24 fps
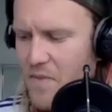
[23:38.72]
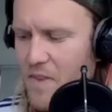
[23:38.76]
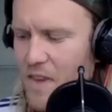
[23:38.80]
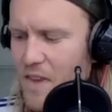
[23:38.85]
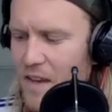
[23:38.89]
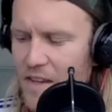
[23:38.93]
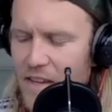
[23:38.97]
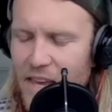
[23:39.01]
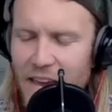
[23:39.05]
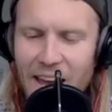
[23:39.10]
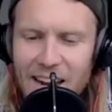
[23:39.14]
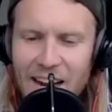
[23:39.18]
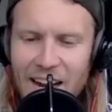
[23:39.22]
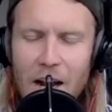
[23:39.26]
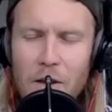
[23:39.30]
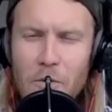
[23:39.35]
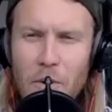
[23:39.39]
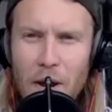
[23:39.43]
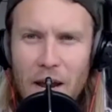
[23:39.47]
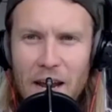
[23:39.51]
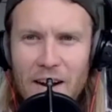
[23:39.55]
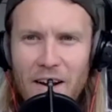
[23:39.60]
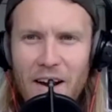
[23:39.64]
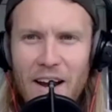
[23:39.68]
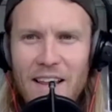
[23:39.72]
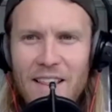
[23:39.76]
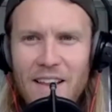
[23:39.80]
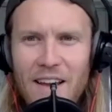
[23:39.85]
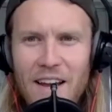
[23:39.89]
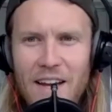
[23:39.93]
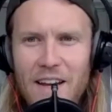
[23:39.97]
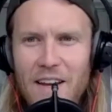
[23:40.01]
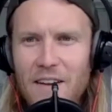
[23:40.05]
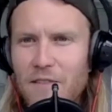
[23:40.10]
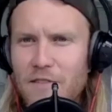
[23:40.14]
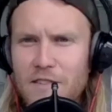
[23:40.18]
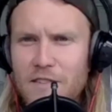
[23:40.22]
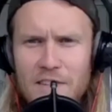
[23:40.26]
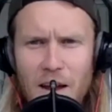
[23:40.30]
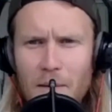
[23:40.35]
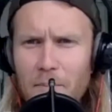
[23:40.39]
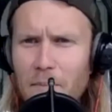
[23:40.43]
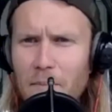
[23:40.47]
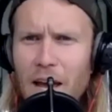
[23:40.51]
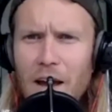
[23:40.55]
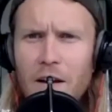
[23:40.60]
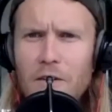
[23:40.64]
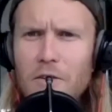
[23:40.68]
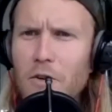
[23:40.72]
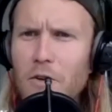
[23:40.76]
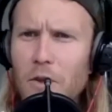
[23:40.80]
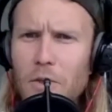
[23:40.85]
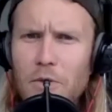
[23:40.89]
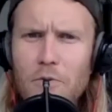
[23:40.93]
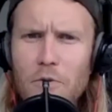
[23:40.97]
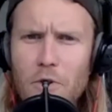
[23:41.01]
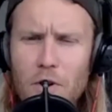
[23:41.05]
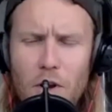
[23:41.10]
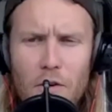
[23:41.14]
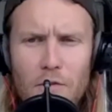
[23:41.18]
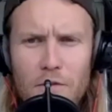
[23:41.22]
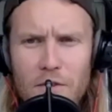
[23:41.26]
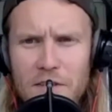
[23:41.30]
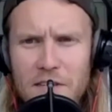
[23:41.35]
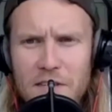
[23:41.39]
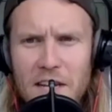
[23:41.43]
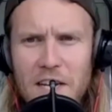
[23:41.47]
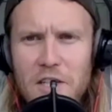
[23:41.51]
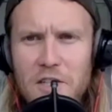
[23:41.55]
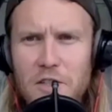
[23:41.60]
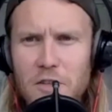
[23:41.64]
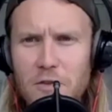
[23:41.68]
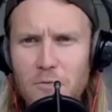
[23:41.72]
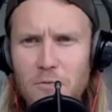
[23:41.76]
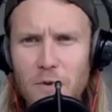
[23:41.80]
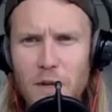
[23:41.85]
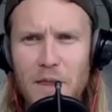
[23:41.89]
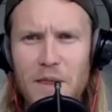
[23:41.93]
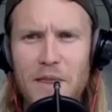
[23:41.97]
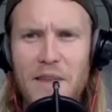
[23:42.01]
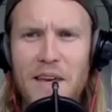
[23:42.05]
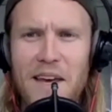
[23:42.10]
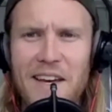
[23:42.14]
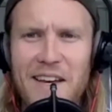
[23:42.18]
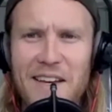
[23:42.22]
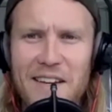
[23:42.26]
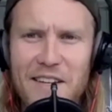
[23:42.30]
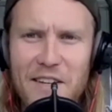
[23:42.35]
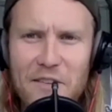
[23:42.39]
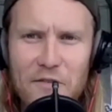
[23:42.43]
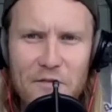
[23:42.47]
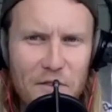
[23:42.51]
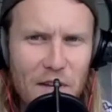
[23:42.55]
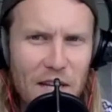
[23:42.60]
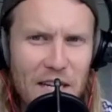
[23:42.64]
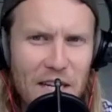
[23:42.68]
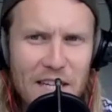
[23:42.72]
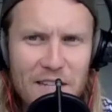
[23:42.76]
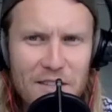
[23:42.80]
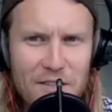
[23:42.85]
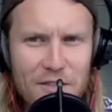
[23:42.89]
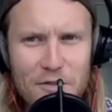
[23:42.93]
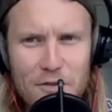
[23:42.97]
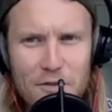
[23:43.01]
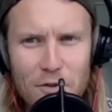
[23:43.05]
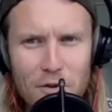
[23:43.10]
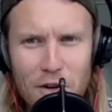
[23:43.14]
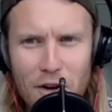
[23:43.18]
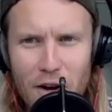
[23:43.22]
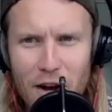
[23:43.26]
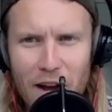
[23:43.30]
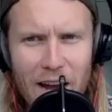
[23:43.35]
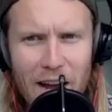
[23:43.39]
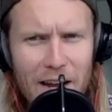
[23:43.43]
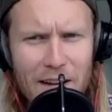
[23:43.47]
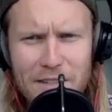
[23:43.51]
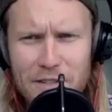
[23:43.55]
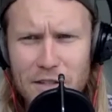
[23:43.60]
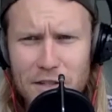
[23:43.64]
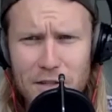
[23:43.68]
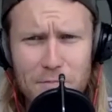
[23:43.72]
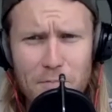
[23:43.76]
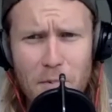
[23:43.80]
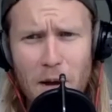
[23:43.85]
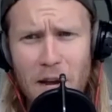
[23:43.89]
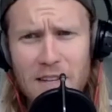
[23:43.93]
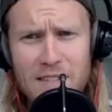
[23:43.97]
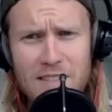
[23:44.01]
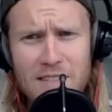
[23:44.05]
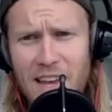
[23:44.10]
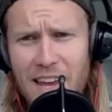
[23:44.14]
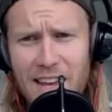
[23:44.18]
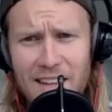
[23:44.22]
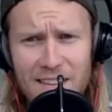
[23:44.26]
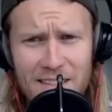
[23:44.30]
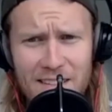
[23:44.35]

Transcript: Yeah, and anyway, and I like somehow got through a conversation with a convenience store guy just by saying